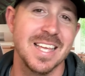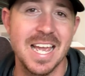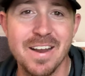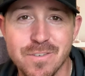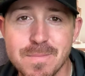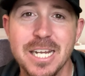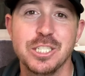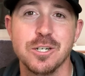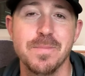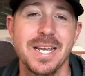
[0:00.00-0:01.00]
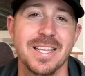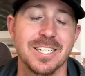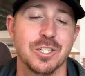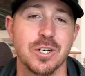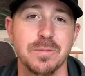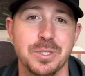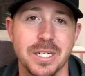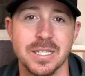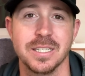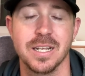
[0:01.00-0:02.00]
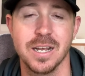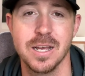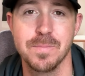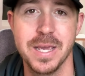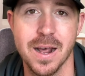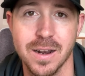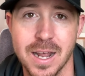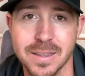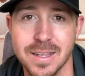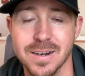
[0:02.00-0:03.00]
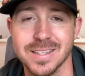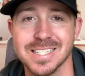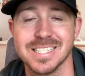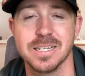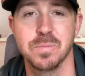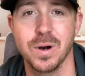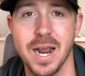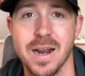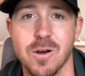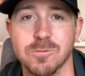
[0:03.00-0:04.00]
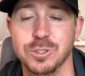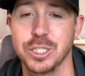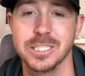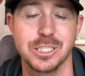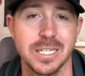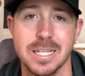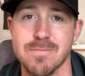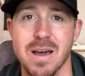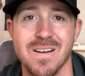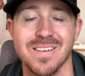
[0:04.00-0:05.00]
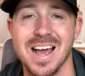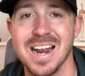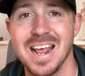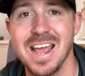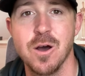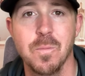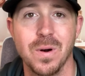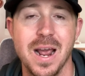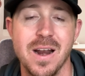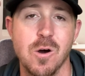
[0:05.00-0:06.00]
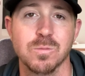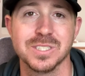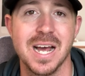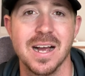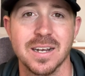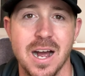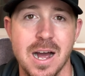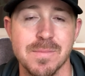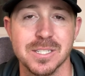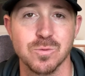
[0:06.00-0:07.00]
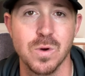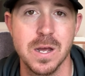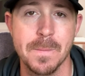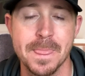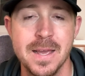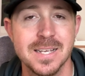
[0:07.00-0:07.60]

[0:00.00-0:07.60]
Information will be in the description. That'll help you out a lot there. This is at Pratt Homes. You can check them out online at lpratthomes.com as well.